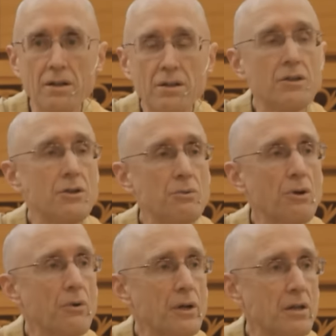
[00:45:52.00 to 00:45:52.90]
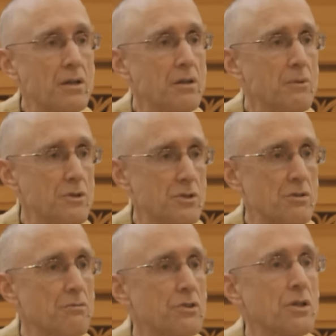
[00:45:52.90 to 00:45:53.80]
heroic images
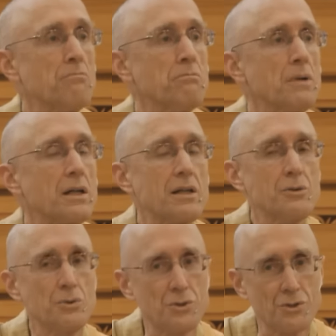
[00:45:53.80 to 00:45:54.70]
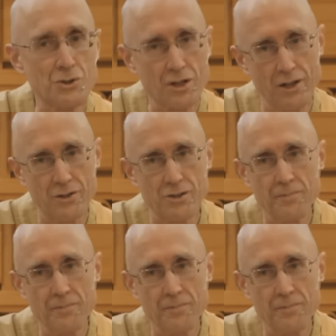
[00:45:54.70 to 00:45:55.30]
of somebody who's in charge,